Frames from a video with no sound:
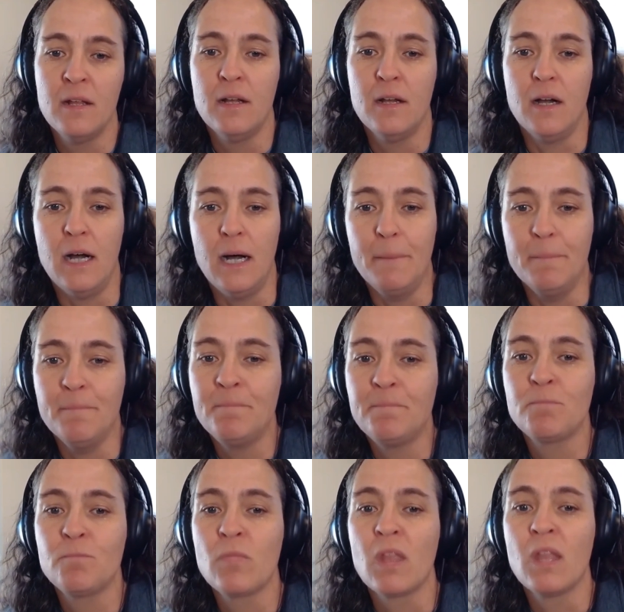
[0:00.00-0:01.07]

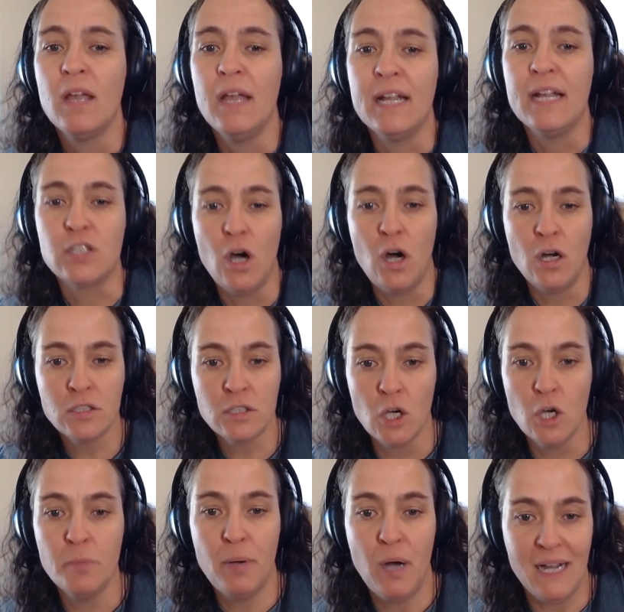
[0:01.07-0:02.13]
It's
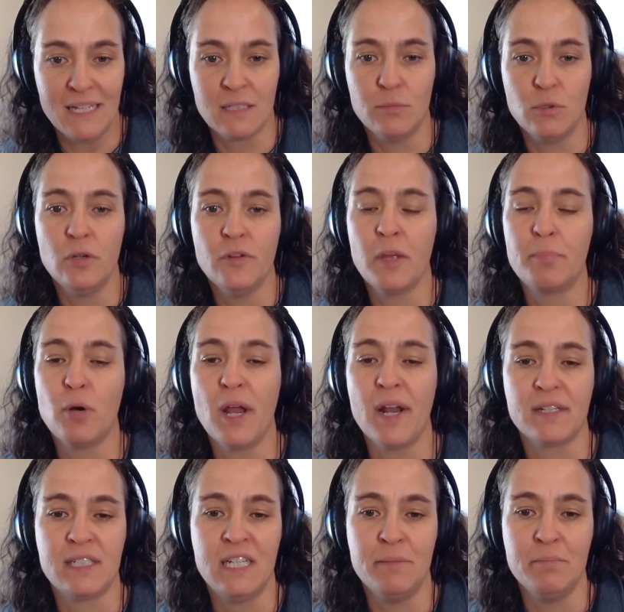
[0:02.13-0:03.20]
also possible the
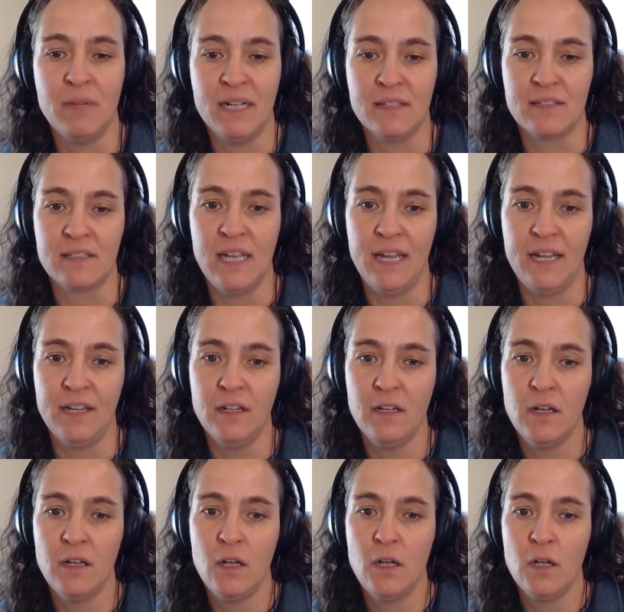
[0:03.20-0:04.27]
product team might say,
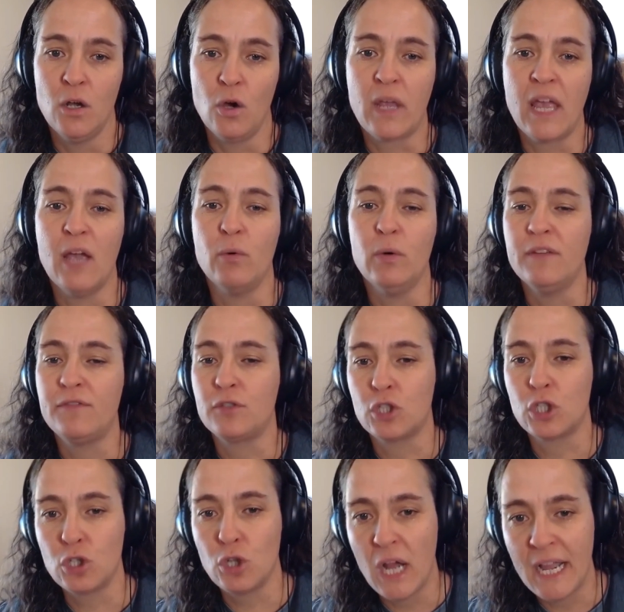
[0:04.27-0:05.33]
okay, we've
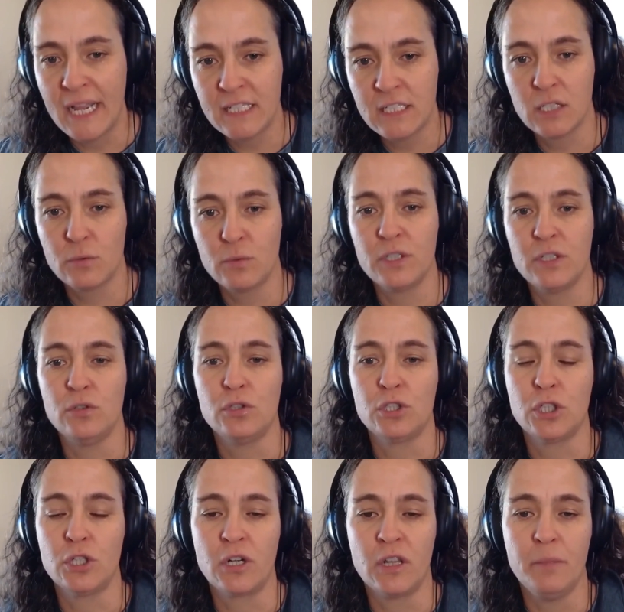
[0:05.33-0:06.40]
tried to reduce
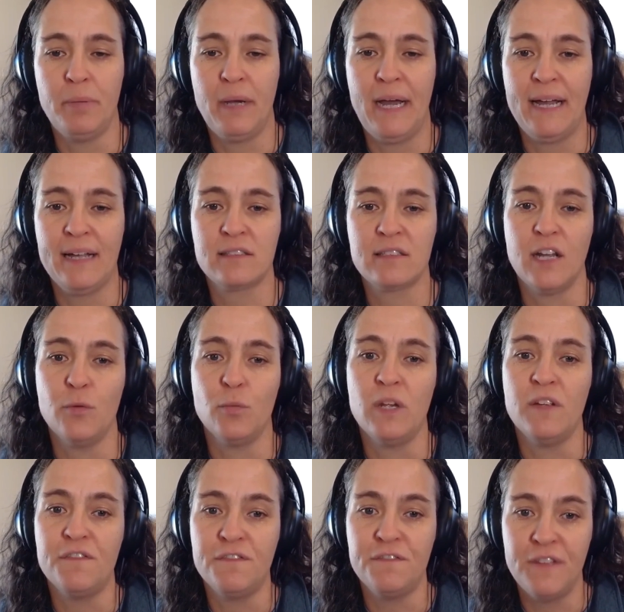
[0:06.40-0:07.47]
churn in the past and we
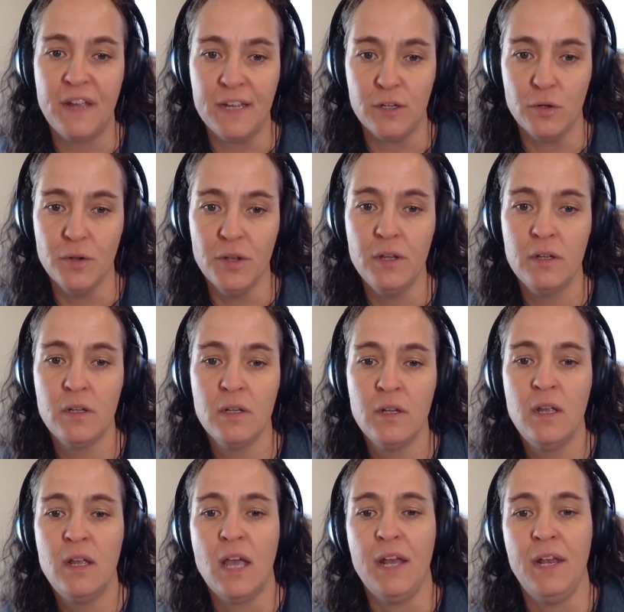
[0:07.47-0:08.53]
failed.
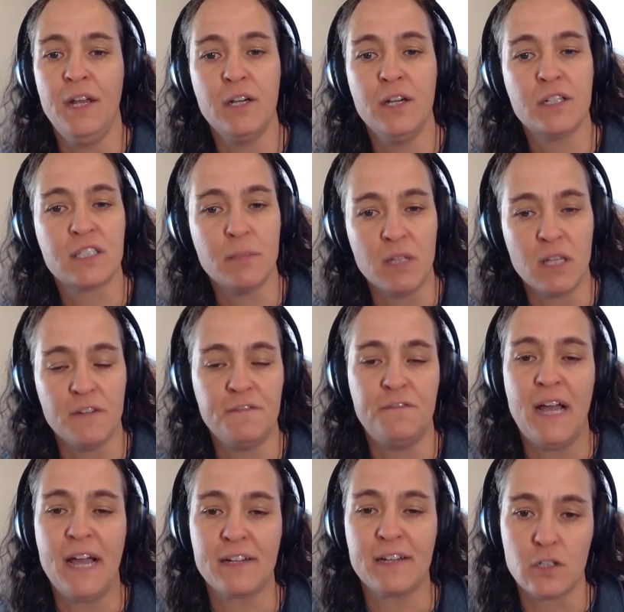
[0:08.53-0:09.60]
And here's some of the
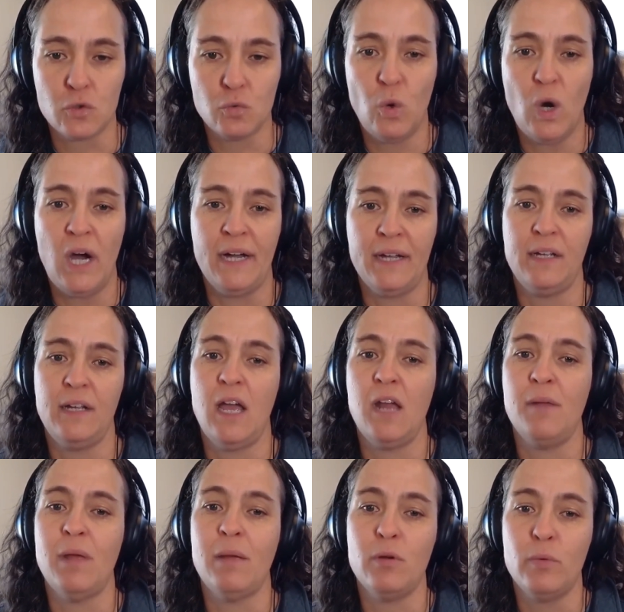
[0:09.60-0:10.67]
factors why,
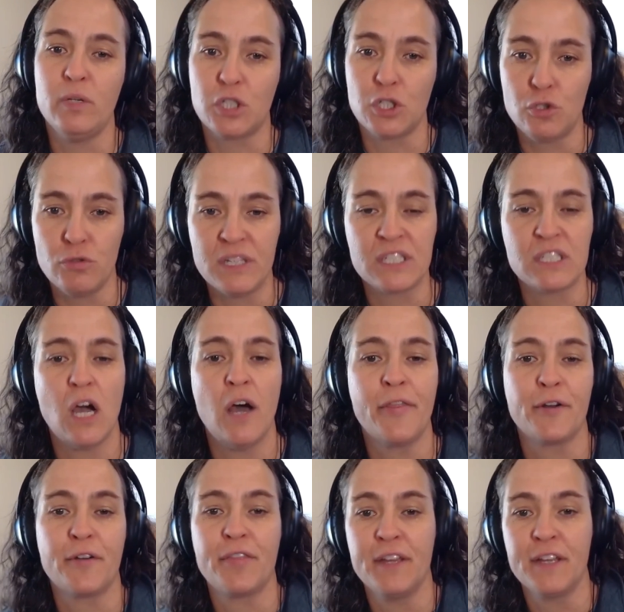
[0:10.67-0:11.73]
and maybe we should do this
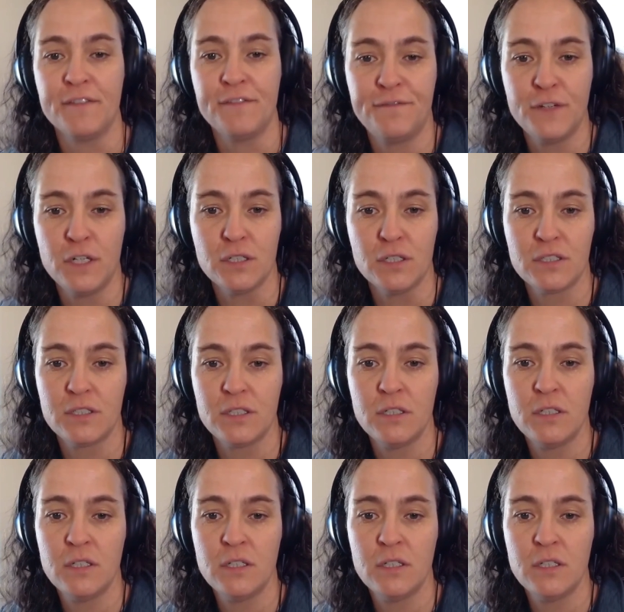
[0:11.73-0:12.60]
other thing first,